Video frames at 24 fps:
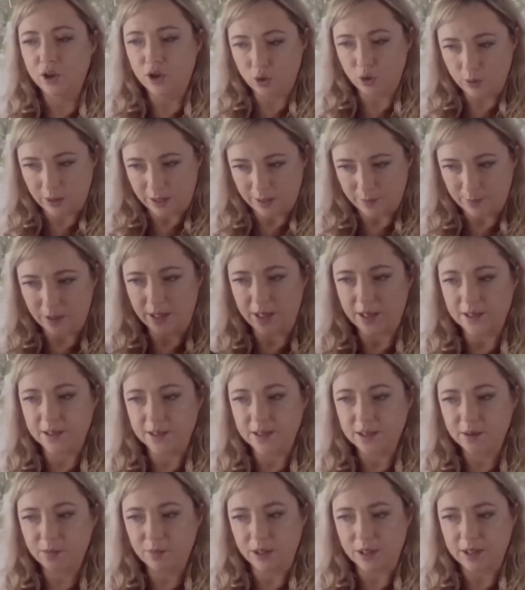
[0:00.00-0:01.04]
you had
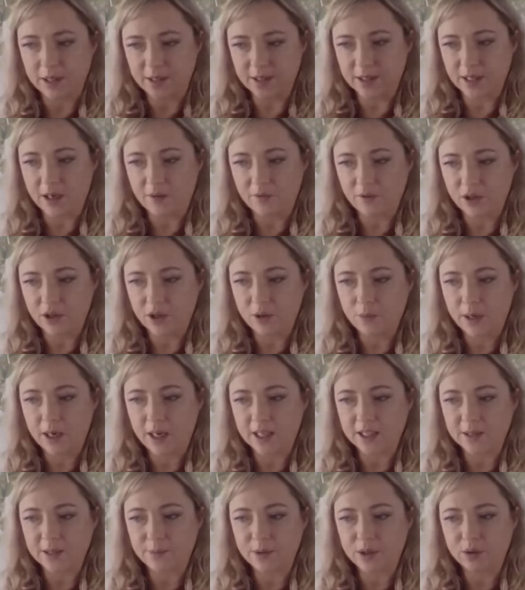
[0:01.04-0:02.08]
passed, please. After you
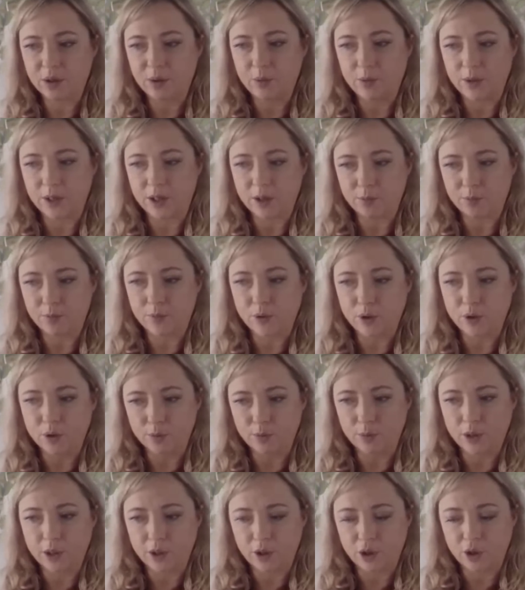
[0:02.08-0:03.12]
passed, between when your
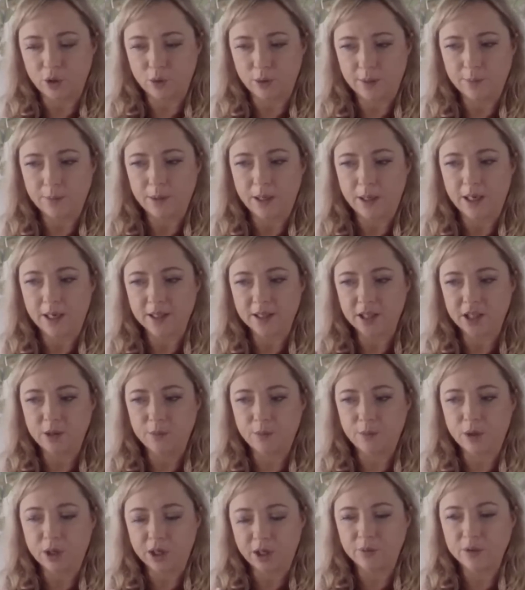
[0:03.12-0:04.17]
body, you had passed and
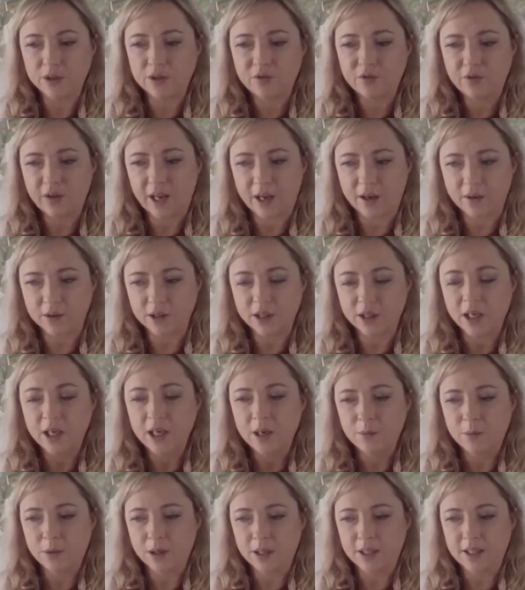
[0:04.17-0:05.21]
your body was found,
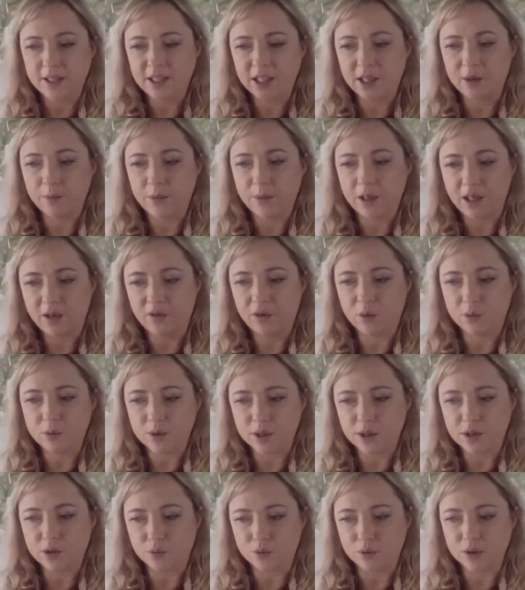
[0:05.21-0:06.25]
please tell me if you were
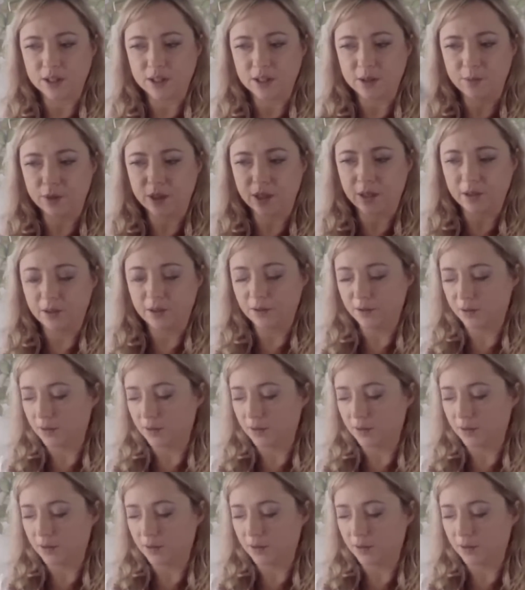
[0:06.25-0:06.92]
stored somewhere.